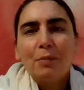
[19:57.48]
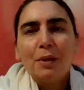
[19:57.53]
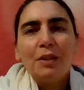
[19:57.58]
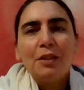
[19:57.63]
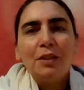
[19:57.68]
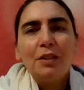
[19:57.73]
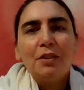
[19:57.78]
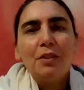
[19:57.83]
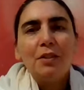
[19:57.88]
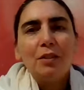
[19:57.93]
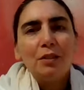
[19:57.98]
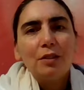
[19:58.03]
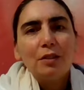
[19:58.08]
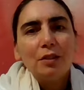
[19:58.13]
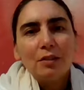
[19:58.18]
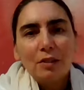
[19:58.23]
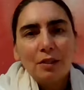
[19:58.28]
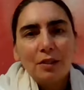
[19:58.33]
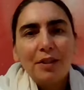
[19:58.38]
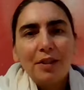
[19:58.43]
but
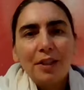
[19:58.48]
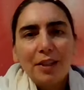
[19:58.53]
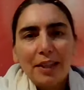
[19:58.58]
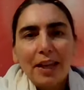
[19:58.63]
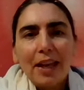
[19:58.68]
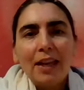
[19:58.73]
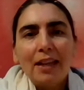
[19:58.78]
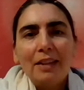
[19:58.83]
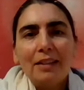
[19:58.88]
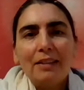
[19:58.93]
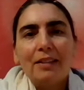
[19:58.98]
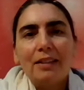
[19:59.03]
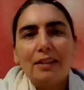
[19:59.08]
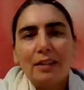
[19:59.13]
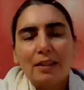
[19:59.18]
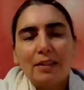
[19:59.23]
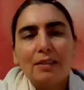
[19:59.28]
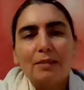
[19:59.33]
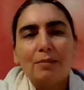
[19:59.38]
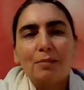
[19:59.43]
to create
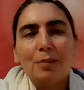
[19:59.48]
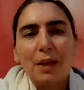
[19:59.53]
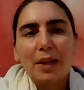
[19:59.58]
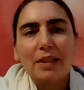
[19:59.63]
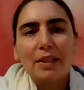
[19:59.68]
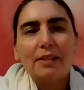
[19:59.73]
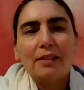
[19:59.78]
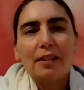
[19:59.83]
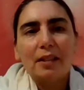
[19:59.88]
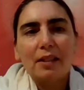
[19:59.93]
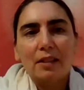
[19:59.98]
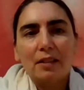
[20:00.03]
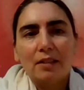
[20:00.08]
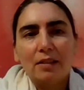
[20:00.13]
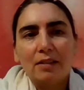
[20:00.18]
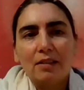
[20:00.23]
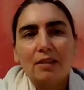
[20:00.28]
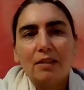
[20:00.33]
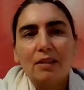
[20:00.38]
this blessing.